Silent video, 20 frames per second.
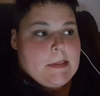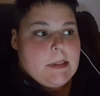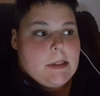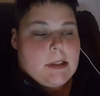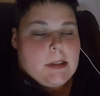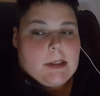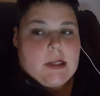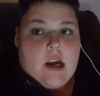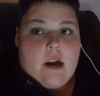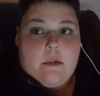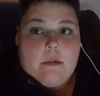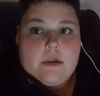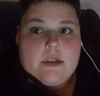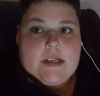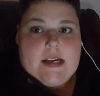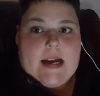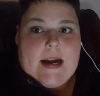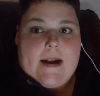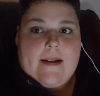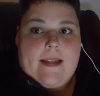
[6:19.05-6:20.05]
So we'll see
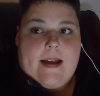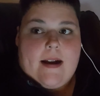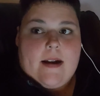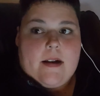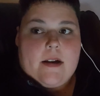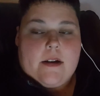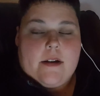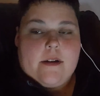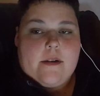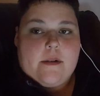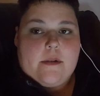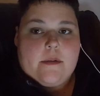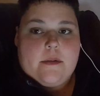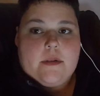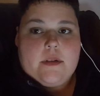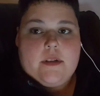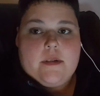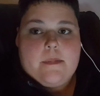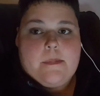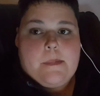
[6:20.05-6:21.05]
how that
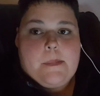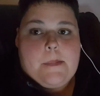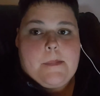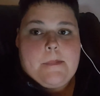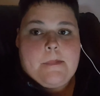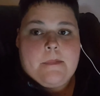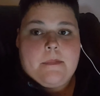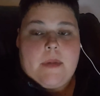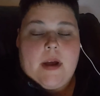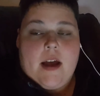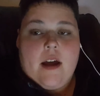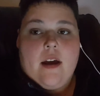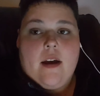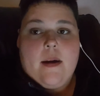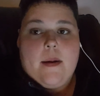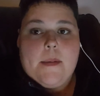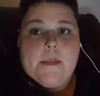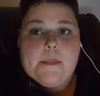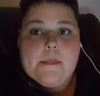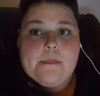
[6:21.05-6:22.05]
goes.
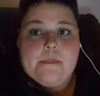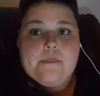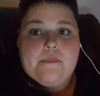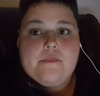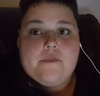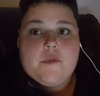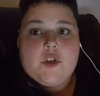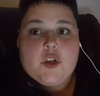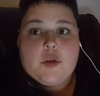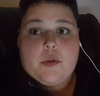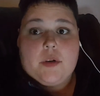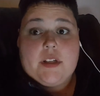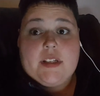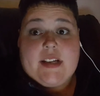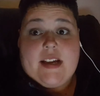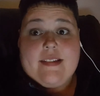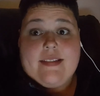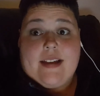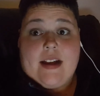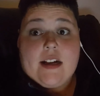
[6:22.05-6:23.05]
Um, just want to say
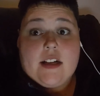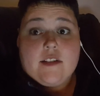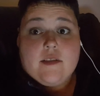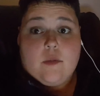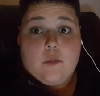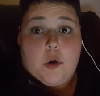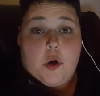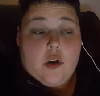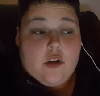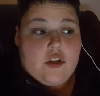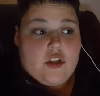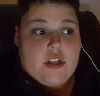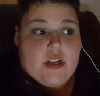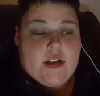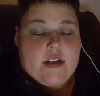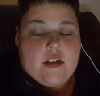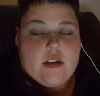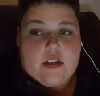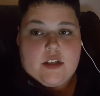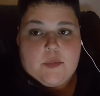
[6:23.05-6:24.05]
thanks for watching.
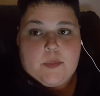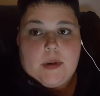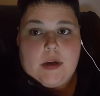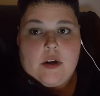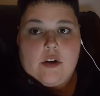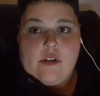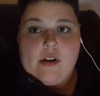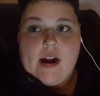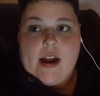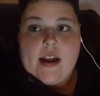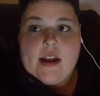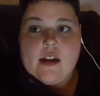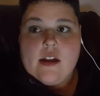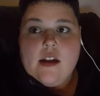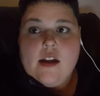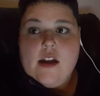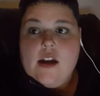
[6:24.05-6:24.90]
It's been great.